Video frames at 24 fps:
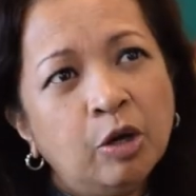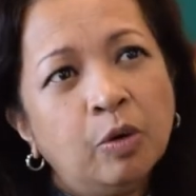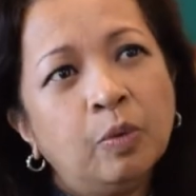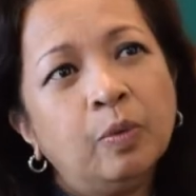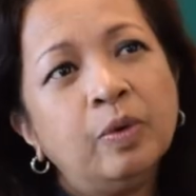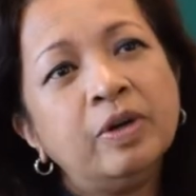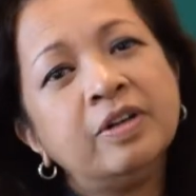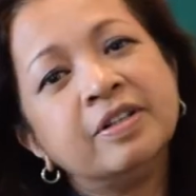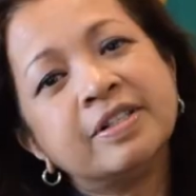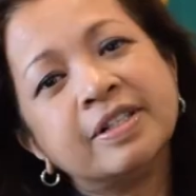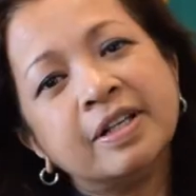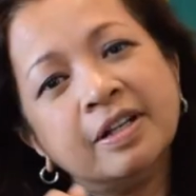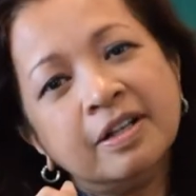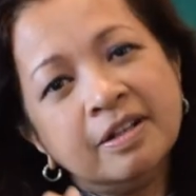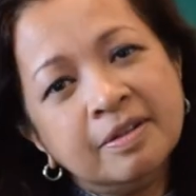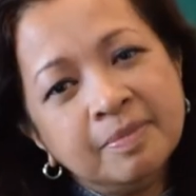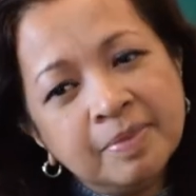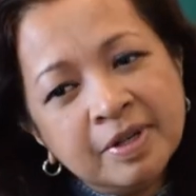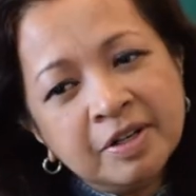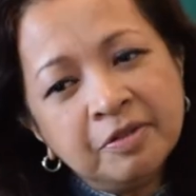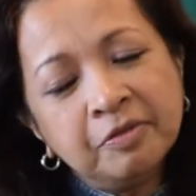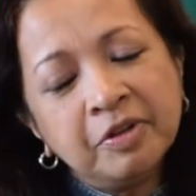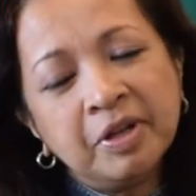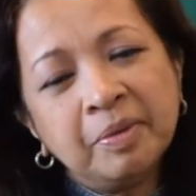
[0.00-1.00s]
Whereas
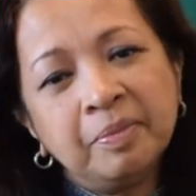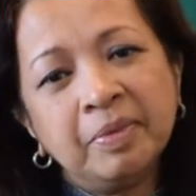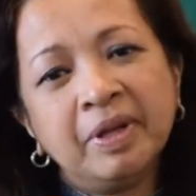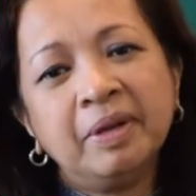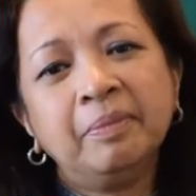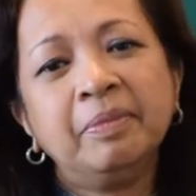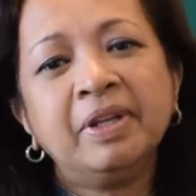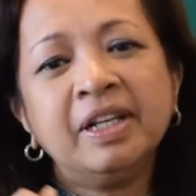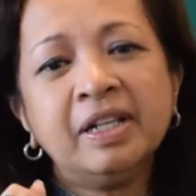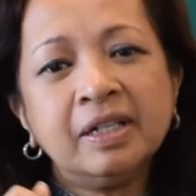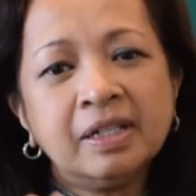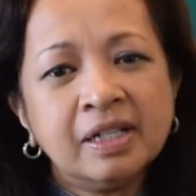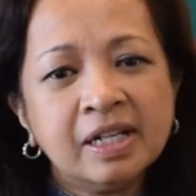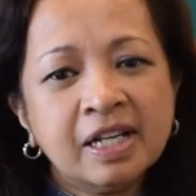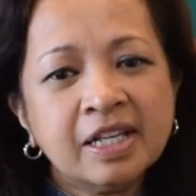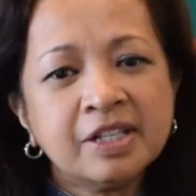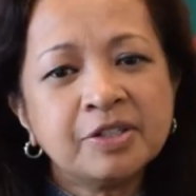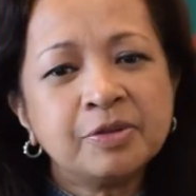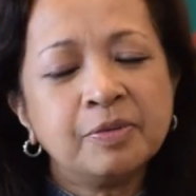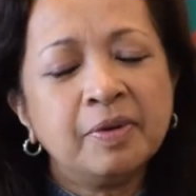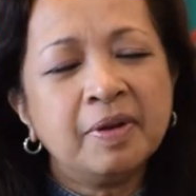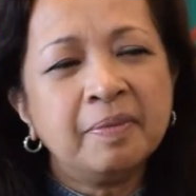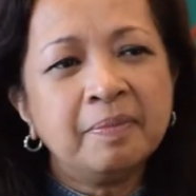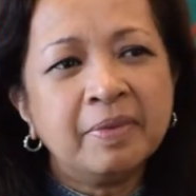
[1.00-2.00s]
urban women,
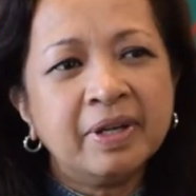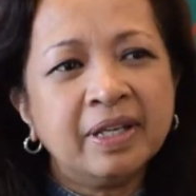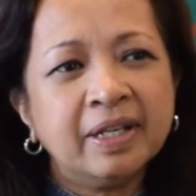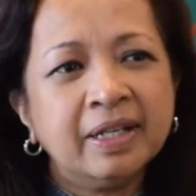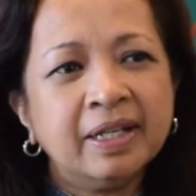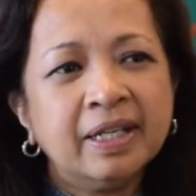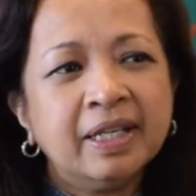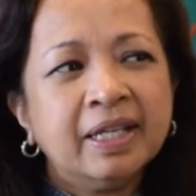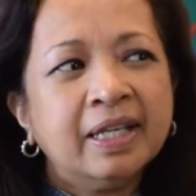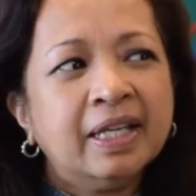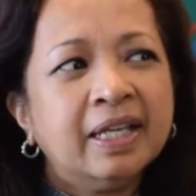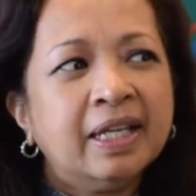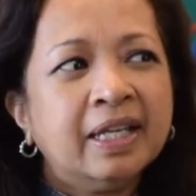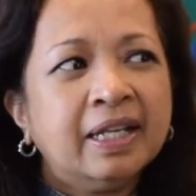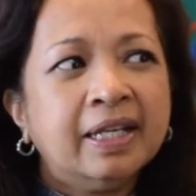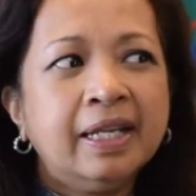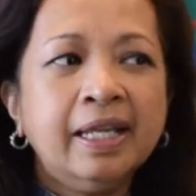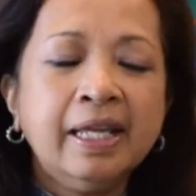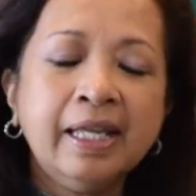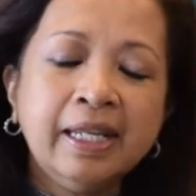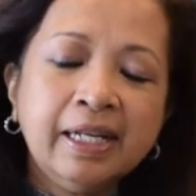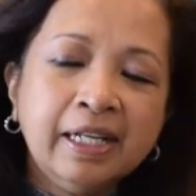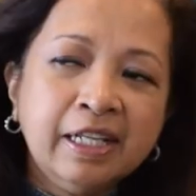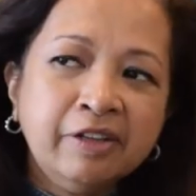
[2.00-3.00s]
middle-class women,
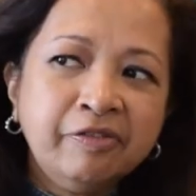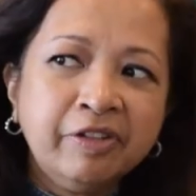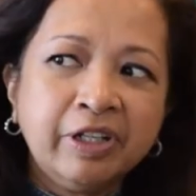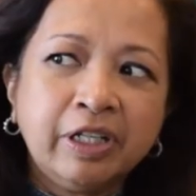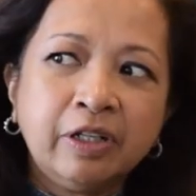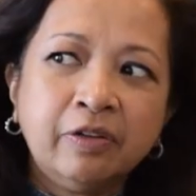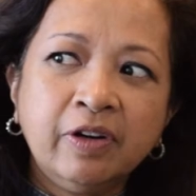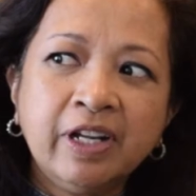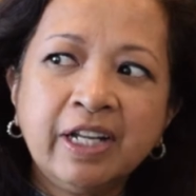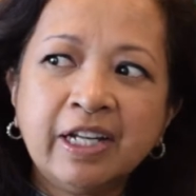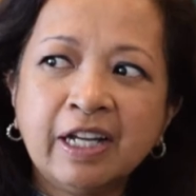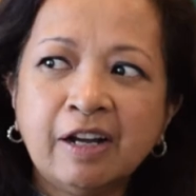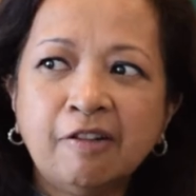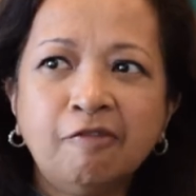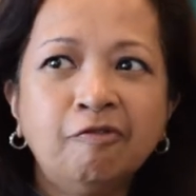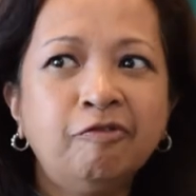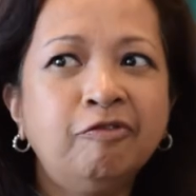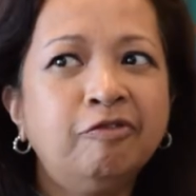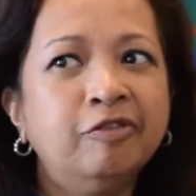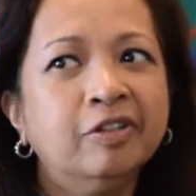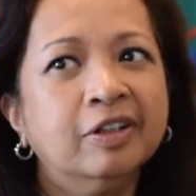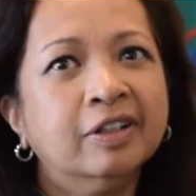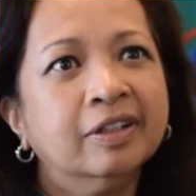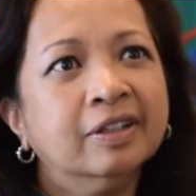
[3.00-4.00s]
they live in great
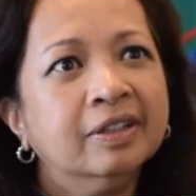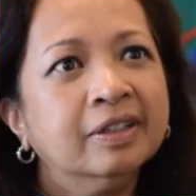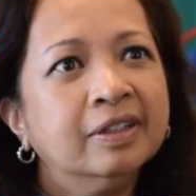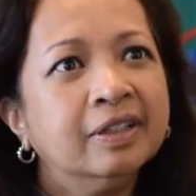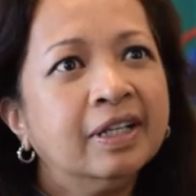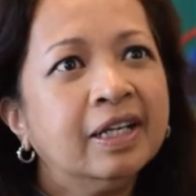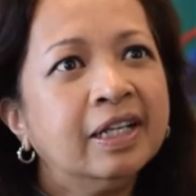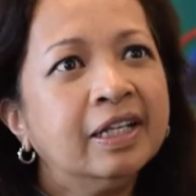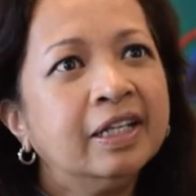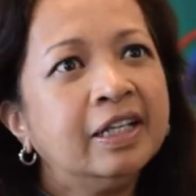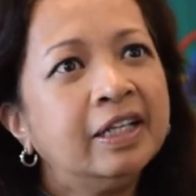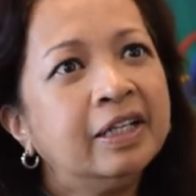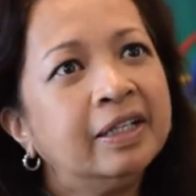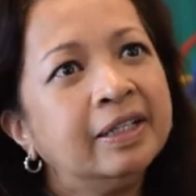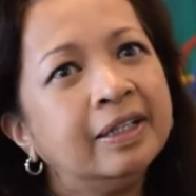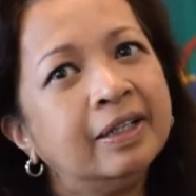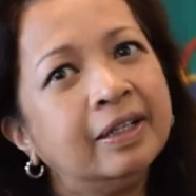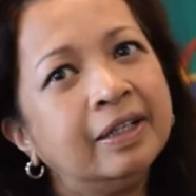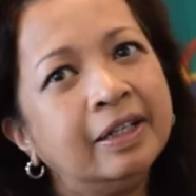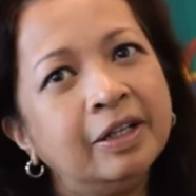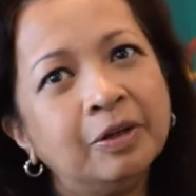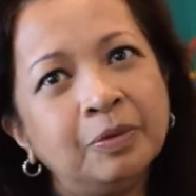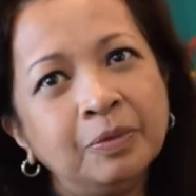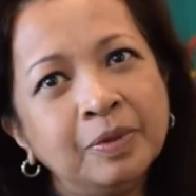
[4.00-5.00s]
comfort, and
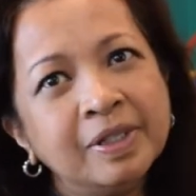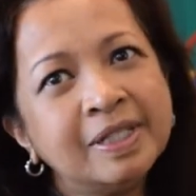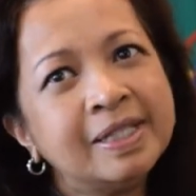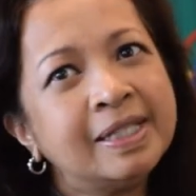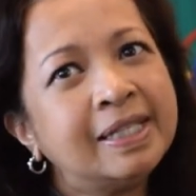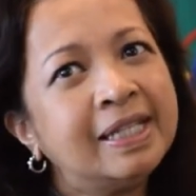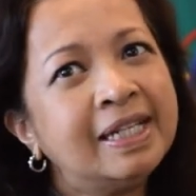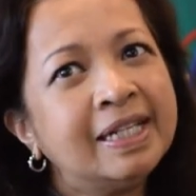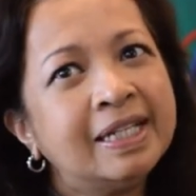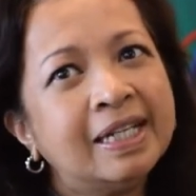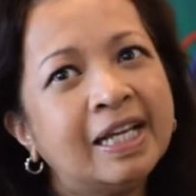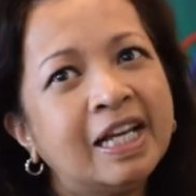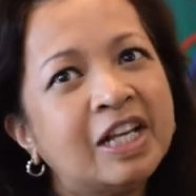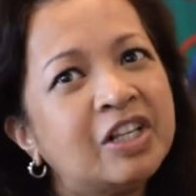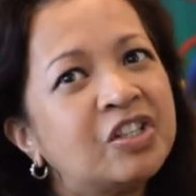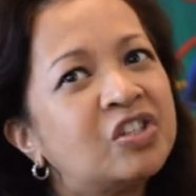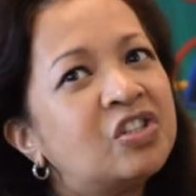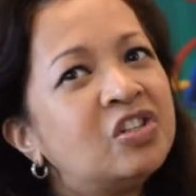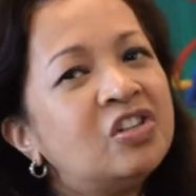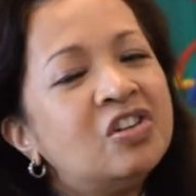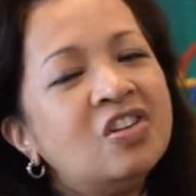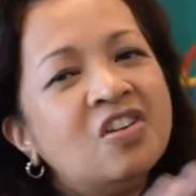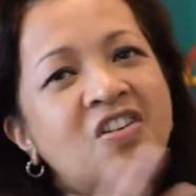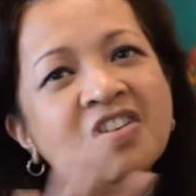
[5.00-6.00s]
they always think that
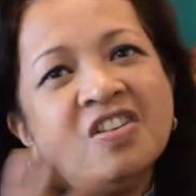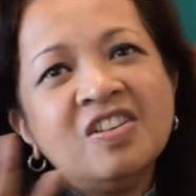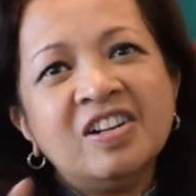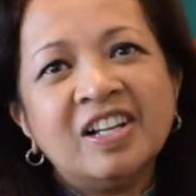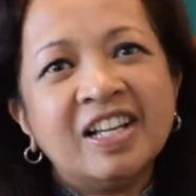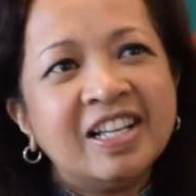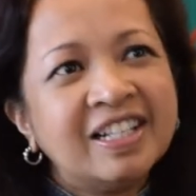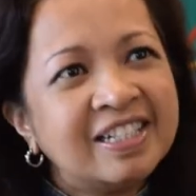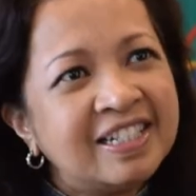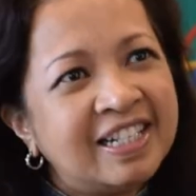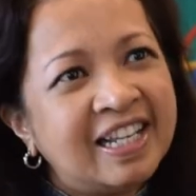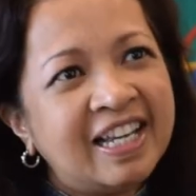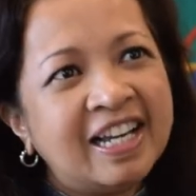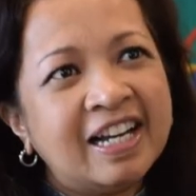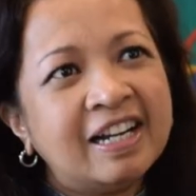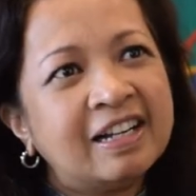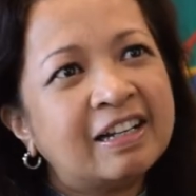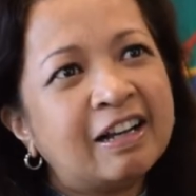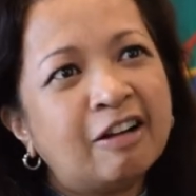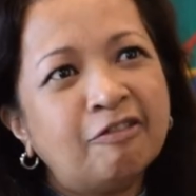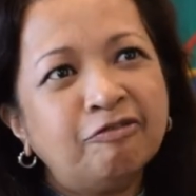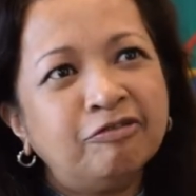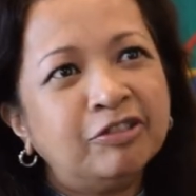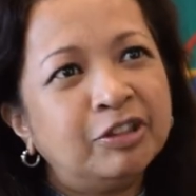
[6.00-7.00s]
as long as they
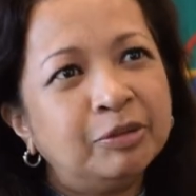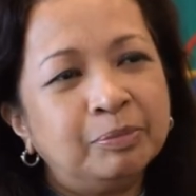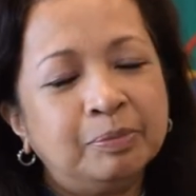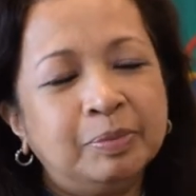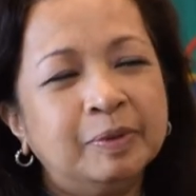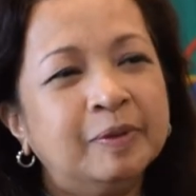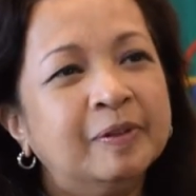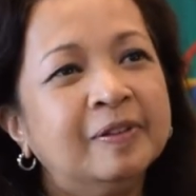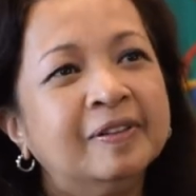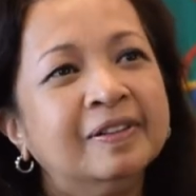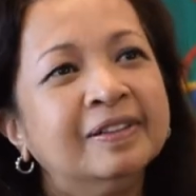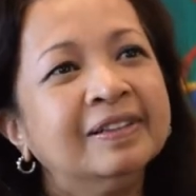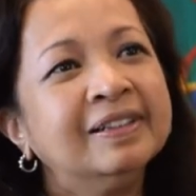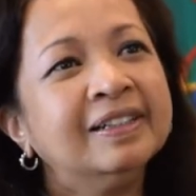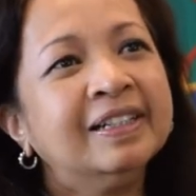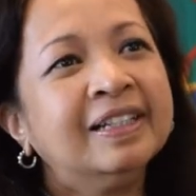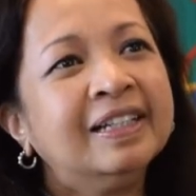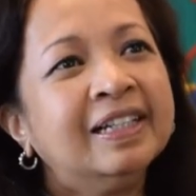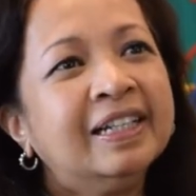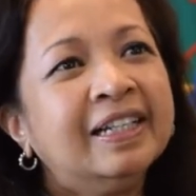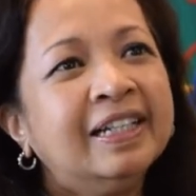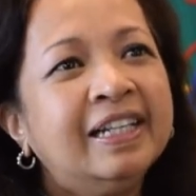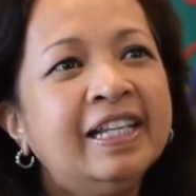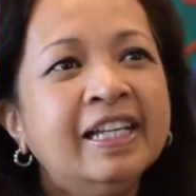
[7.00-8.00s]
are comfortable,
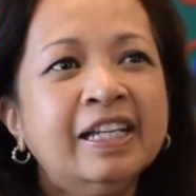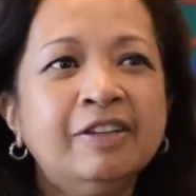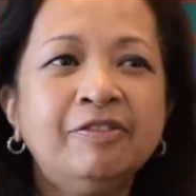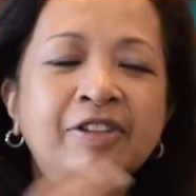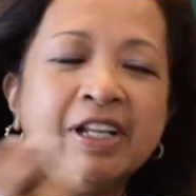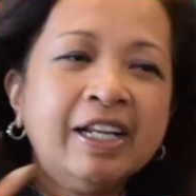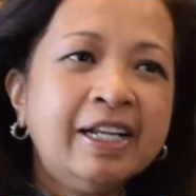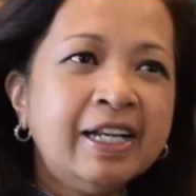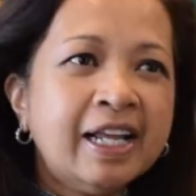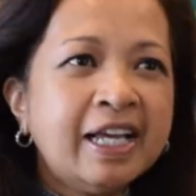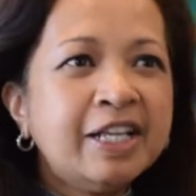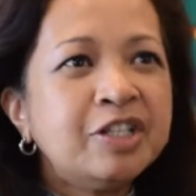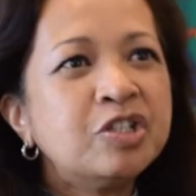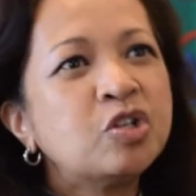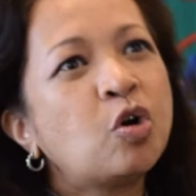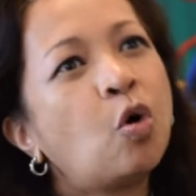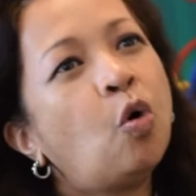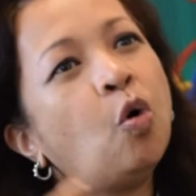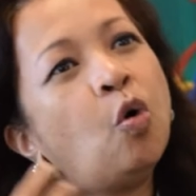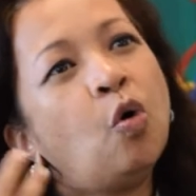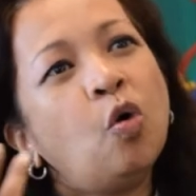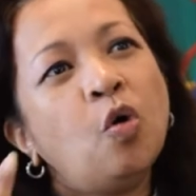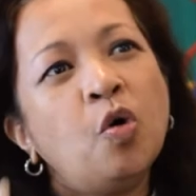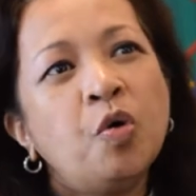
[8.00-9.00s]
they have their nice
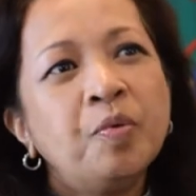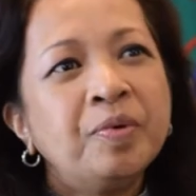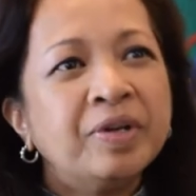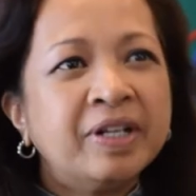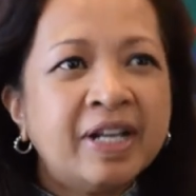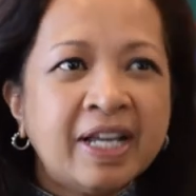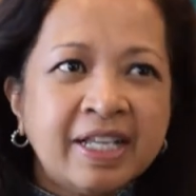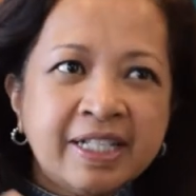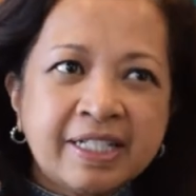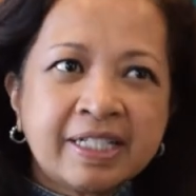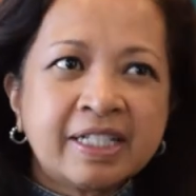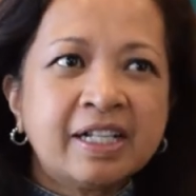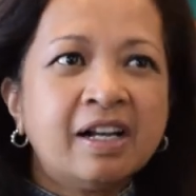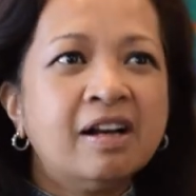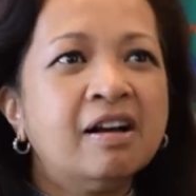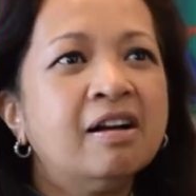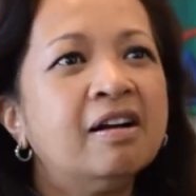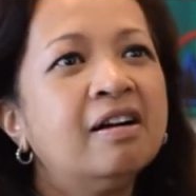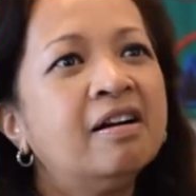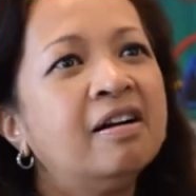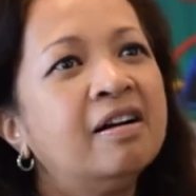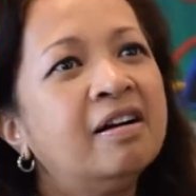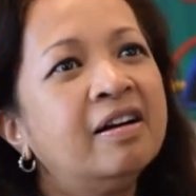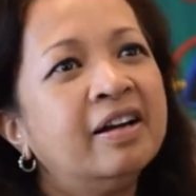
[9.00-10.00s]
home, nice
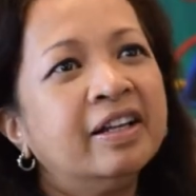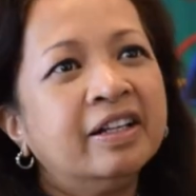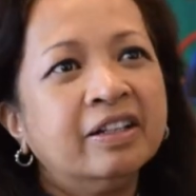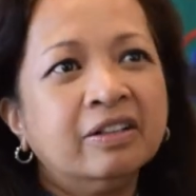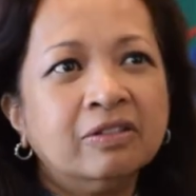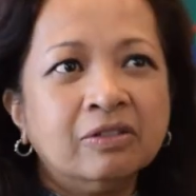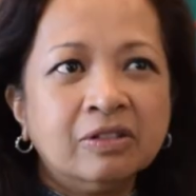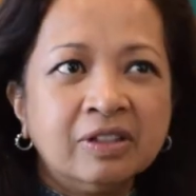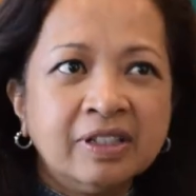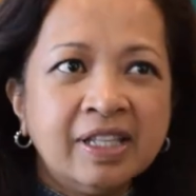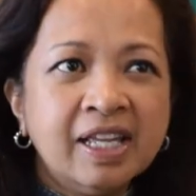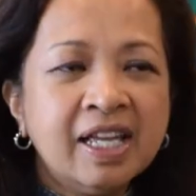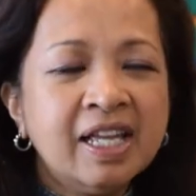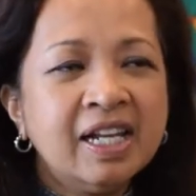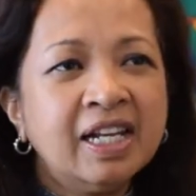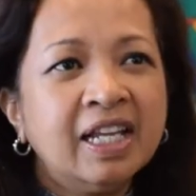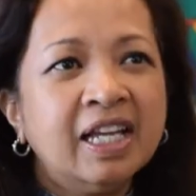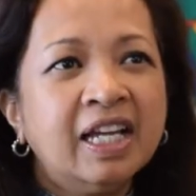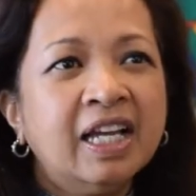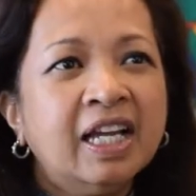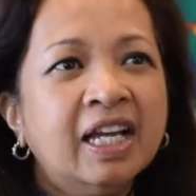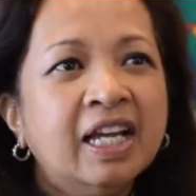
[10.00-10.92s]
car, and all that,